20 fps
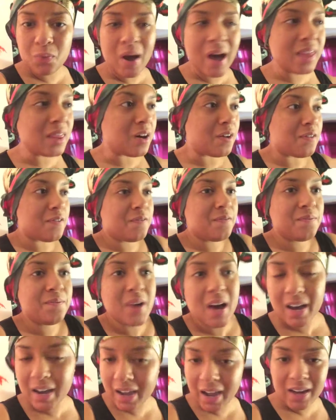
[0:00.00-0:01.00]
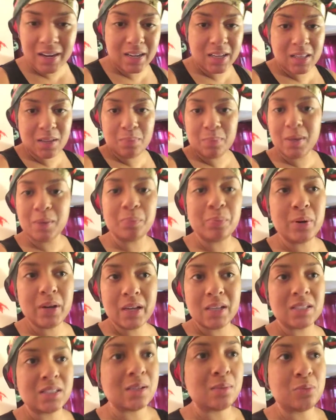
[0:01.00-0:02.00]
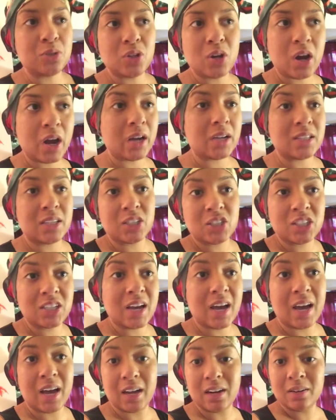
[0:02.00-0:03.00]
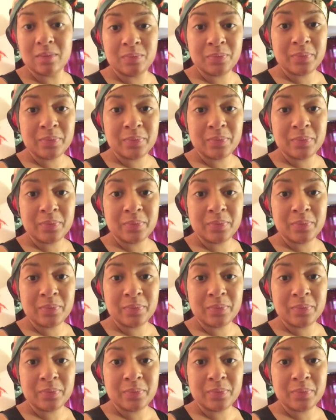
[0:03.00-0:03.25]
Why the fuck I need to be put in some dark to shine?